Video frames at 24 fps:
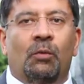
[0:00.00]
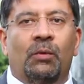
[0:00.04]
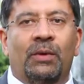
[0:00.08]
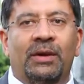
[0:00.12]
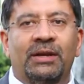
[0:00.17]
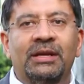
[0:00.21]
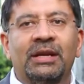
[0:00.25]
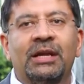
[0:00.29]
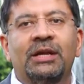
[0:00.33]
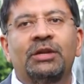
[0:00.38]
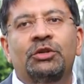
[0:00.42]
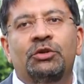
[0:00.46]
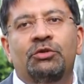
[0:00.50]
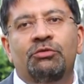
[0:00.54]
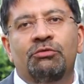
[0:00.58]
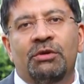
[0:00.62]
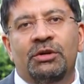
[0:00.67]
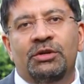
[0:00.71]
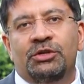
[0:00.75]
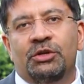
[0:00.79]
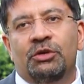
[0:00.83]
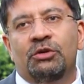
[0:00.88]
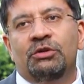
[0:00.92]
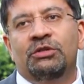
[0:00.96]
We need to
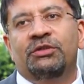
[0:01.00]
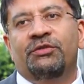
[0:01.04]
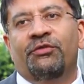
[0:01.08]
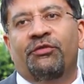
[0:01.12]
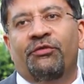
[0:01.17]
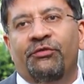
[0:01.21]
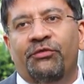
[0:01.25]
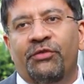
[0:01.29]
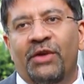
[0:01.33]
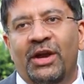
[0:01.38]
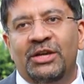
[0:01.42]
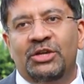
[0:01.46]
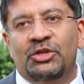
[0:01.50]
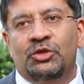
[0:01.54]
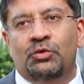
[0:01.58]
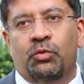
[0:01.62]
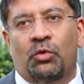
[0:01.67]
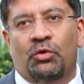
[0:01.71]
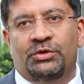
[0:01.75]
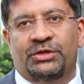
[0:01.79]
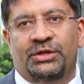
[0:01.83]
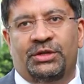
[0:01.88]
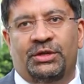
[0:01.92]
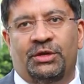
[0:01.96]
reduce
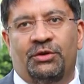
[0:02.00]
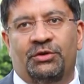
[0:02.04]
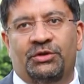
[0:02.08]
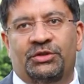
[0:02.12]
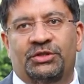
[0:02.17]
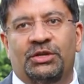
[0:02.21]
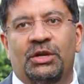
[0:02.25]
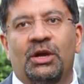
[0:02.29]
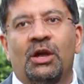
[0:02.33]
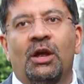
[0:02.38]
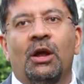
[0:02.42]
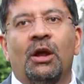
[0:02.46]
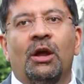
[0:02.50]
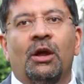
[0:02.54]
freshwater use